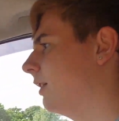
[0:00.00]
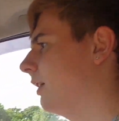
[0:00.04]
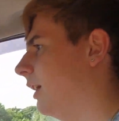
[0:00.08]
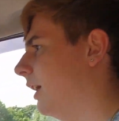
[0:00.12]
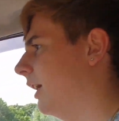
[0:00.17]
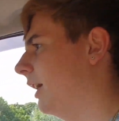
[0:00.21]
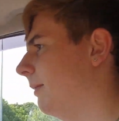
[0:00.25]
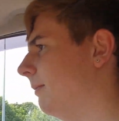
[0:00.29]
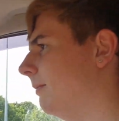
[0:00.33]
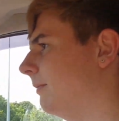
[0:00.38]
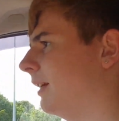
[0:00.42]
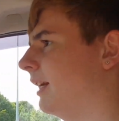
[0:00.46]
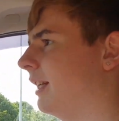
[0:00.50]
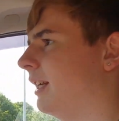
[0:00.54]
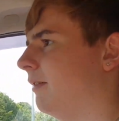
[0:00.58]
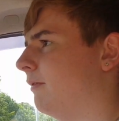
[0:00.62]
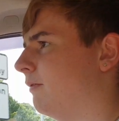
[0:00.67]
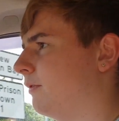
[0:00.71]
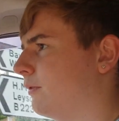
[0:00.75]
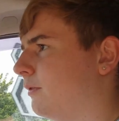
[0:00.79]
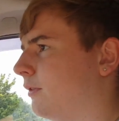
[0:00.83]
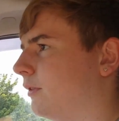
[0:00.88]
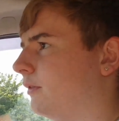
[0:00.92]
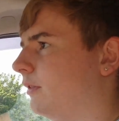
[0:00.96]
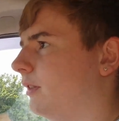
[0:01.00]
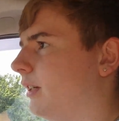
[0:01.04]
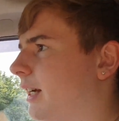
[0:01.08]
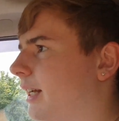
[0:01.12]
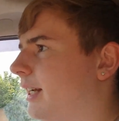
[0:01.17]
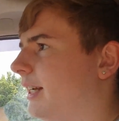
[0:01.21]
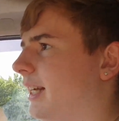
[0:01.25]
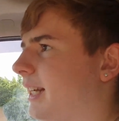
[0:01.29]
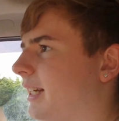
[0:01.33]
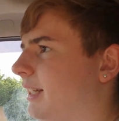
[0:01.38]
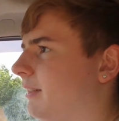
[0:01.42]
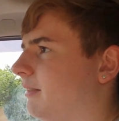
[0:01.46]
And
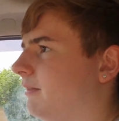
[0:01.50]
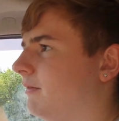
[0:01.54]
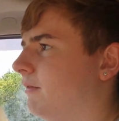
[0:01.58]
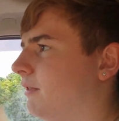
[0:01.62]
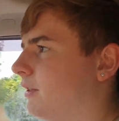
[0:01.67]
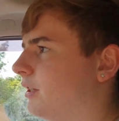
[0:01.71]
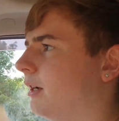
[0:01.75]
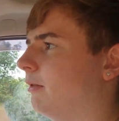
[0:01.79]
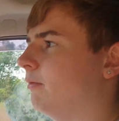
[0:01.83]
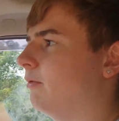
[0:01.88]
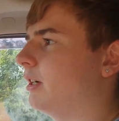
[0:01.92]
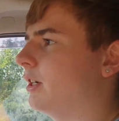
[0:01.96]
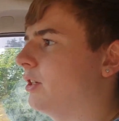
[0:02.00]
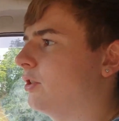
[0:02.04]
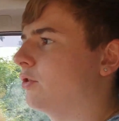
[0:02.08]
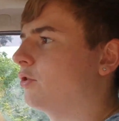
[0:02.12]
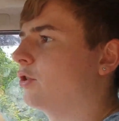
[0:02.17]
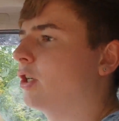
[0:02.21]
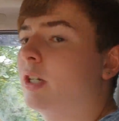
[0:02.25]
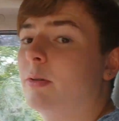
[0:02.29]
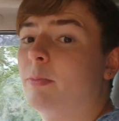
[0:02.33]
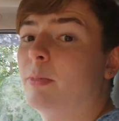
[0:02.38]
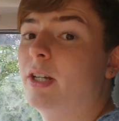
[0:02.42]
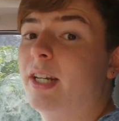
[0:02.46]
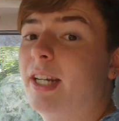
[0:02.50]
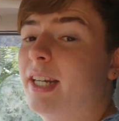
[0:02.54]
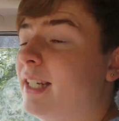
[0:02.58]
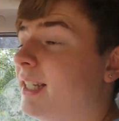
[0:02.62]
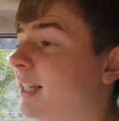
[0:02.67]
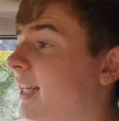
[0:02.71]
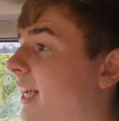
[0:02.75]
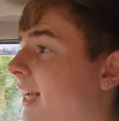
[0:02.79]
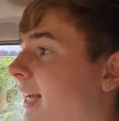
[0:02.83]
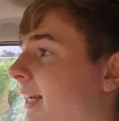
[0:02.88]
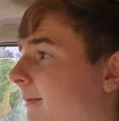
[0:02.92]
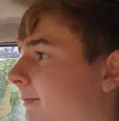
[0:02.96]
then for some reason tried to put it into
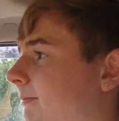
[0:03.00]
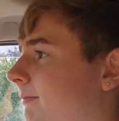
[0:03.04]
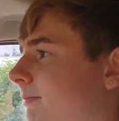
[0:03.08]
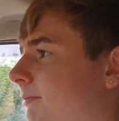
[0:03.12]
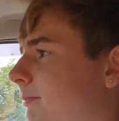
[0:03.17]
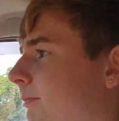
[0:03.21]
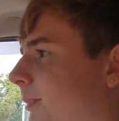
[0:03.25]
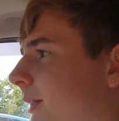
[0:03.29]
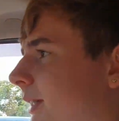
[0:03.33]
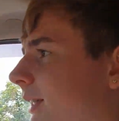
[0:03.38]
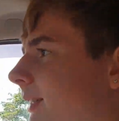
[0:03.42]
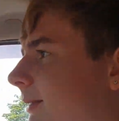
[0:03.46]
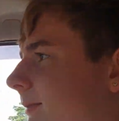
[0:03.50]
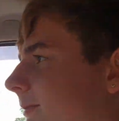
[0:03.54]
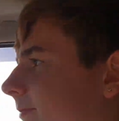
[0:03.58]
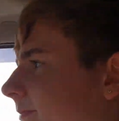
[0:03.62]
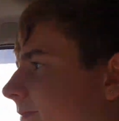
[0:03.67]
gear, but